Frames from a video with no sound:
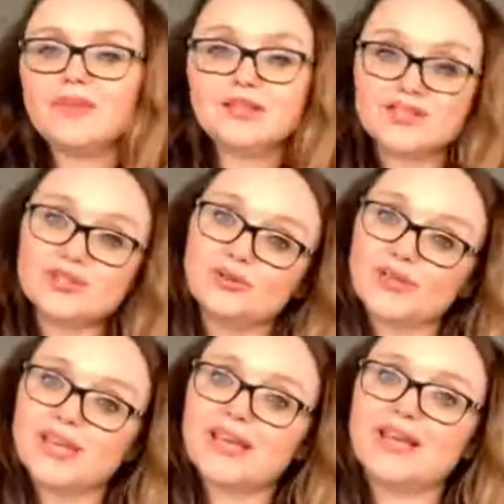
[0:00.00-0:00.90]
just
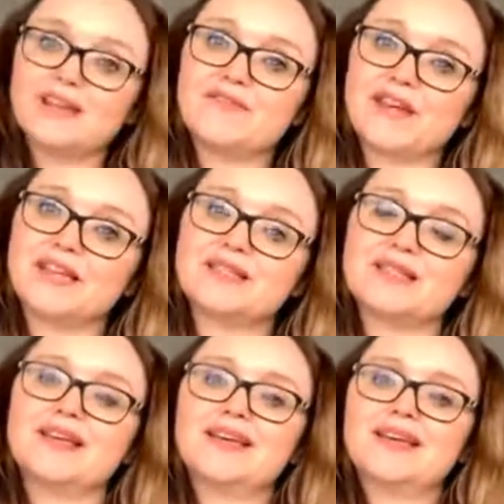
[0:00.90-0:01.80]
looking and advice
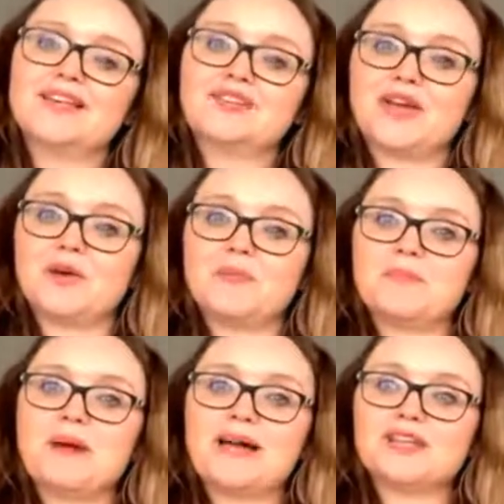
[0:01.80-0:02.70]
to help them
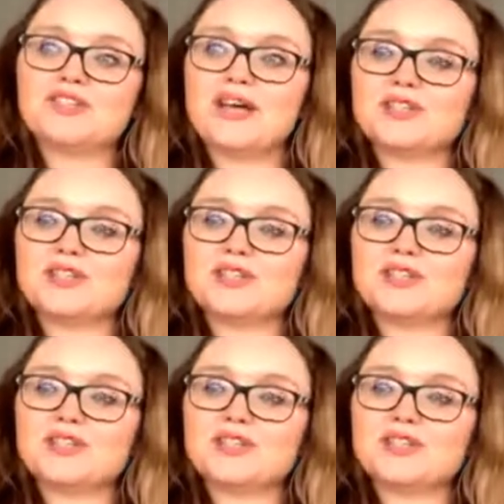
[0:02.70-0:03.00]
manage that.